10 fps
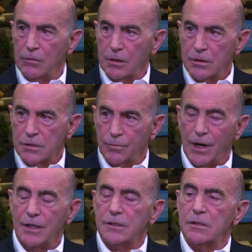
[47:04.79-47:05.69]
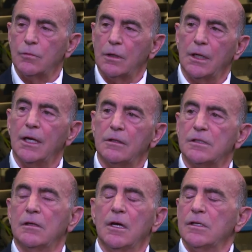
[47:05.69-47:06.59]
here's the process. We're going to get
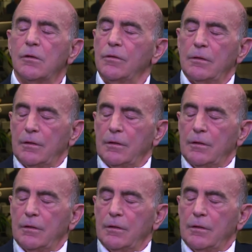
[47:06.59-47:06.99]
this. So